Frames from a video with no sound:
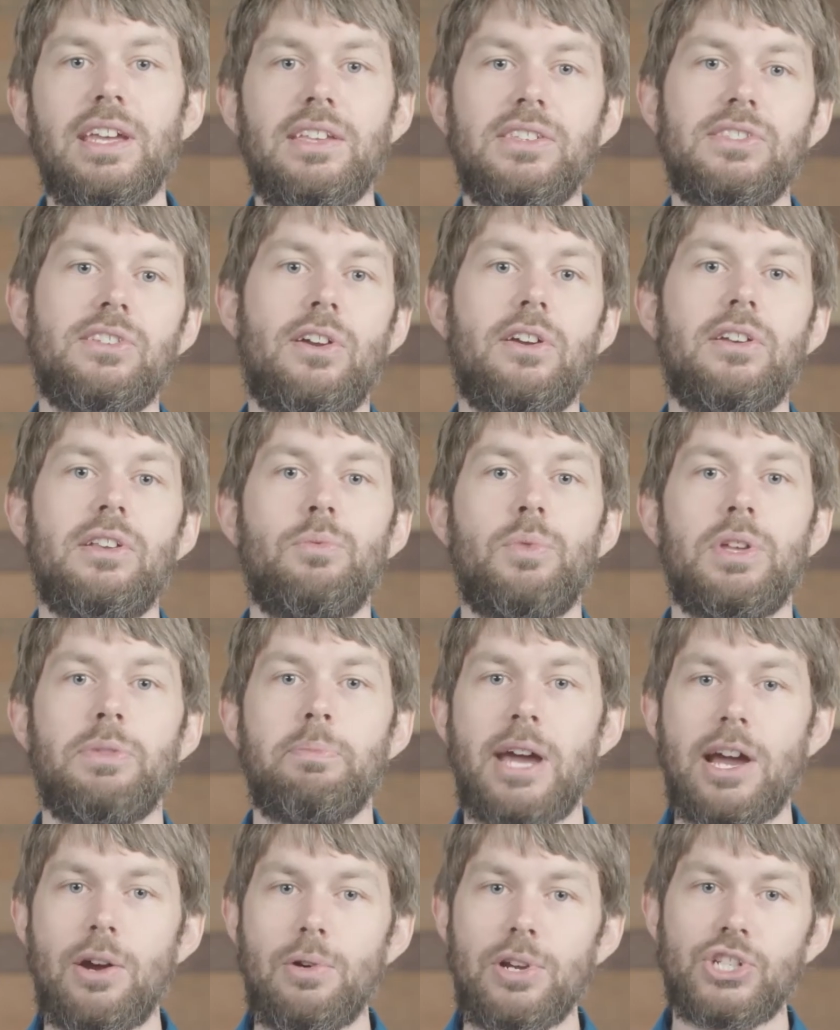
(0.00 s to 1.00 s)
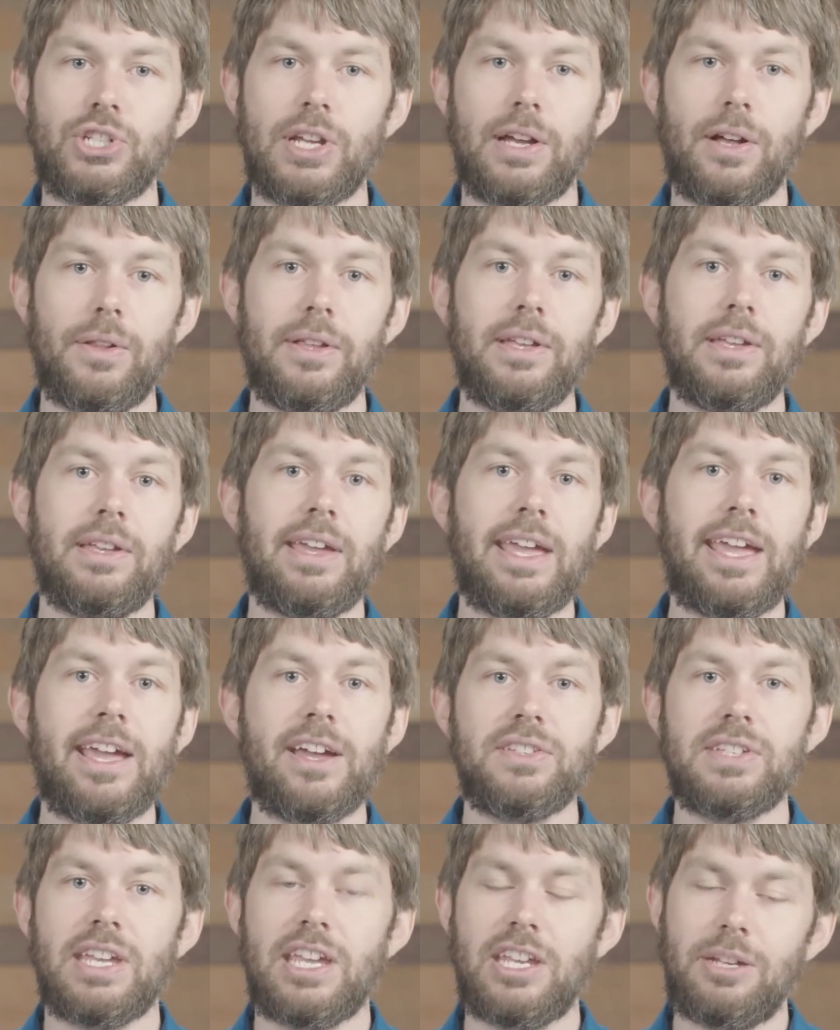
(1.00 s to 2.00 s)
get started with PowerShell
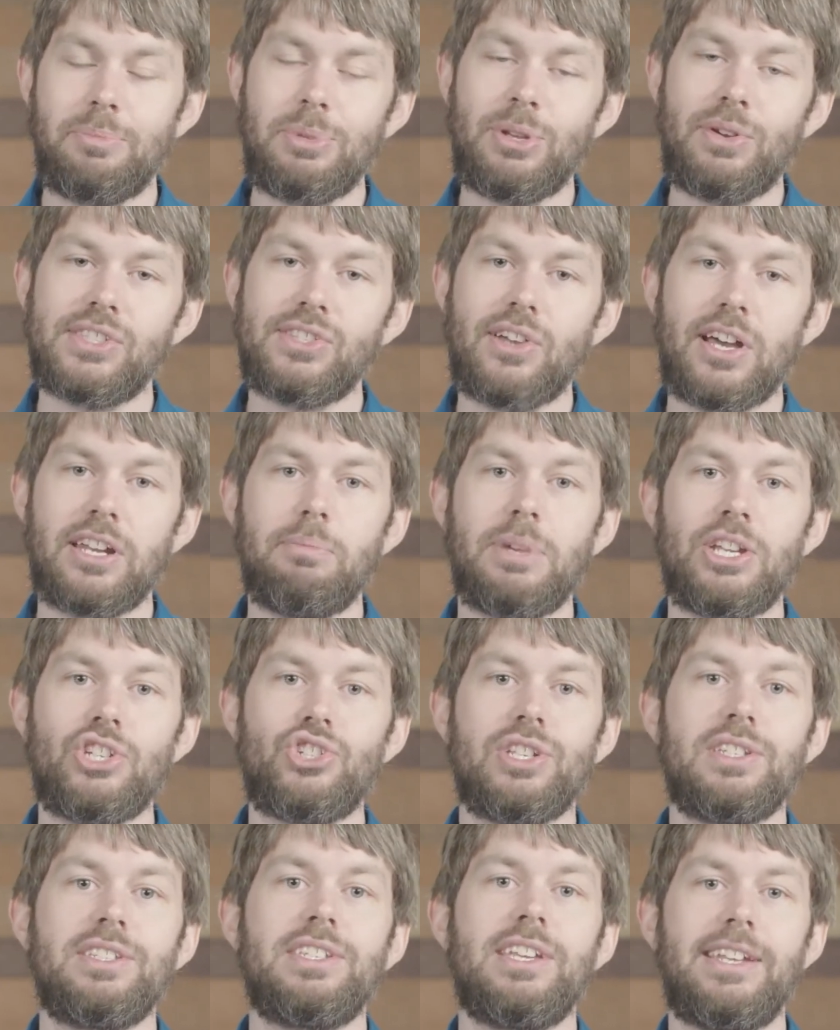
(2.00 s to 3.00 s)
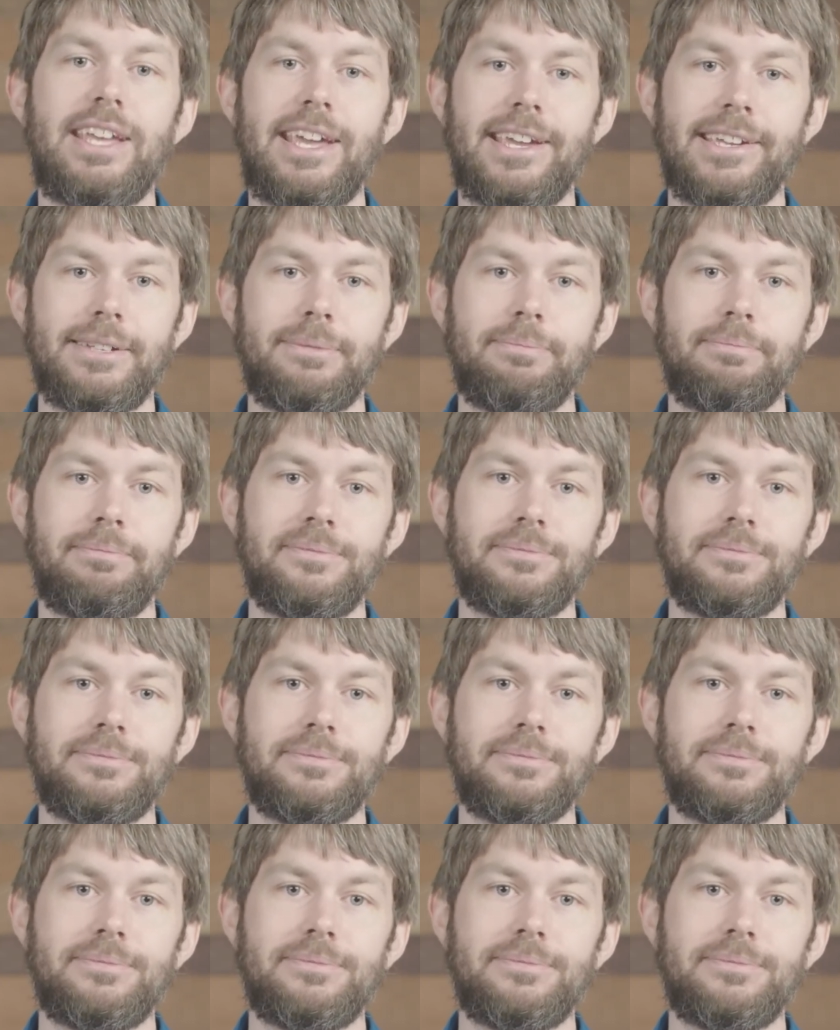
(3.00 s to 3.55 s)
and AWS automation today.